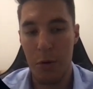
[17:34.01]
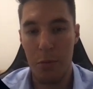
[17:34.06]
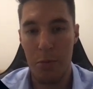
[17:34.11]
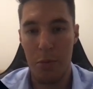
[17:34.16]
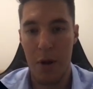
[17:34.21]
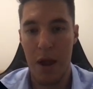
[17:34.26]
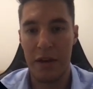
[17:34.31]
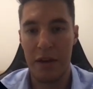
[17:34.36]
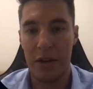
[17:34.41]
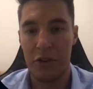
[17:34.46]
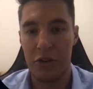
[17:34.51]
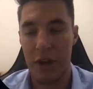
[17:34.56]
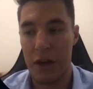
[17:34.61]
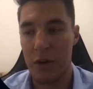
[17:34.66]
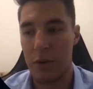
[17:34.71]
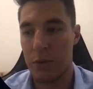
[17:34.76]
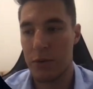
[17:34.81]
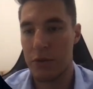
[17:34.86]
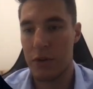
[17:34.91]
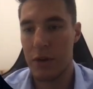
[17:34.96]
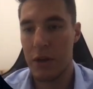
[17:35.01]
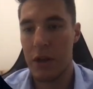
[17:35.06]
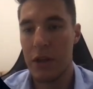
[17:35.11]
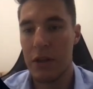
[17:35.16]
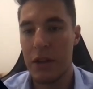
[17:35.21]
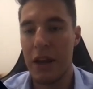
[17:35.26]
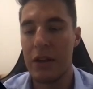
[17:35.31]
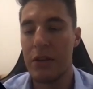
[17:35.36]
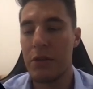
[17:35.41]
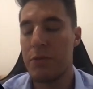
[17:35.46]
branded channels.
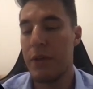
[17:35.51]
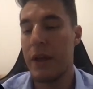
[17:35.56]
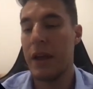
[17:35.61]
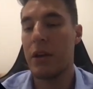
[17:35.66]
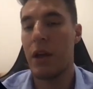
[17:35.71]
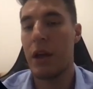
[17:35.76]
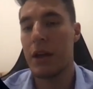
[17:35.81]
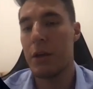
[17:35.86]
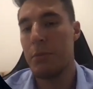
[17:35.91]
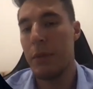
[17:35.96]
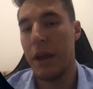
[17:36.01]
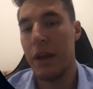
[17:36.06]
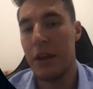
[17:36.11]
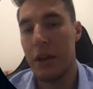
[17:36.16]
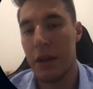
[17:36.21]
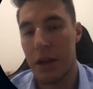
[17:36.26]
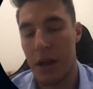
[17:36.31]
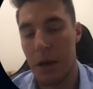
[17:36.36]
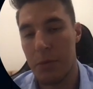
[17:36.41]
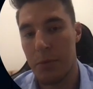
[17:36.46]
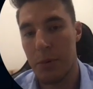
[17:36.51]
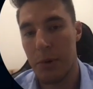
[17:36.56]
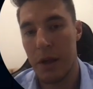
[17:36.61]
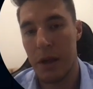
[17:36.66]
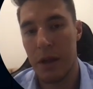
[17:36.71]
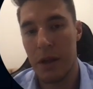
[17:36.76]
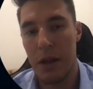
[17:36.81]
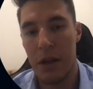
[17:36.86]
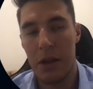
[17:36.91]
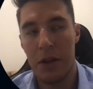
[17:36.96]
You need to think like a media company.